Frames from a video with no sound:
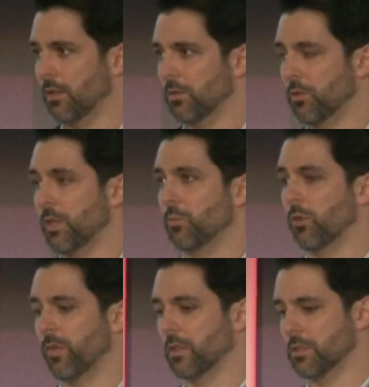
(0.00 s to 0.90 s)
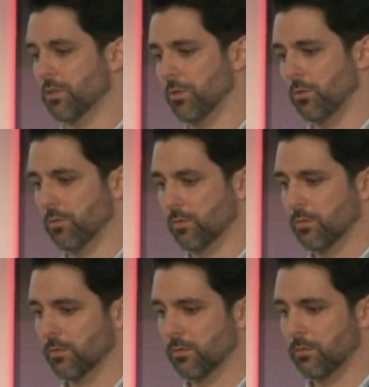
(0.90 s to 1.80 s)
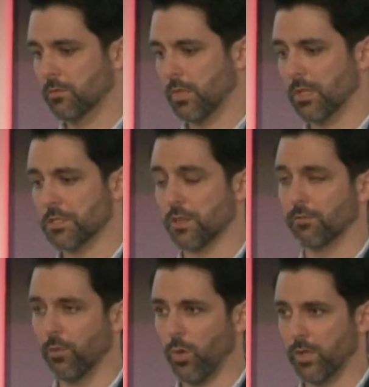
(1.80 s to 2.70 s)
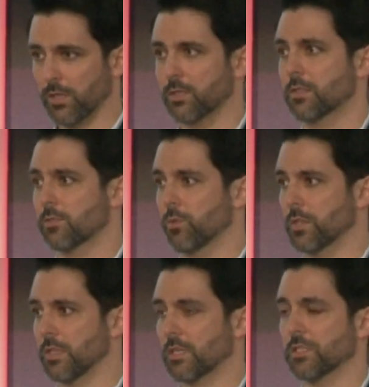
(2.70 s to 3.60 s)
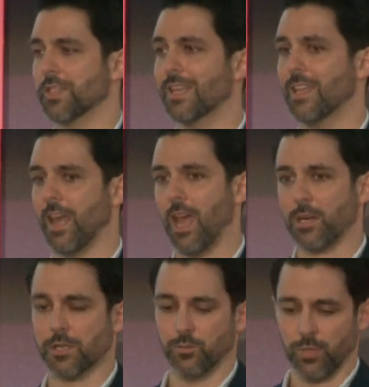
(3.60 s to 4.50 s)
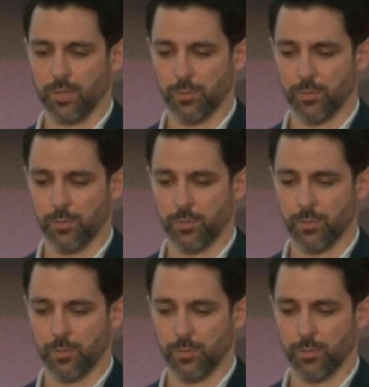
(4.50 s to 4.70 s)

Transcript: You then move into collision avoidance, which is actually taking action with the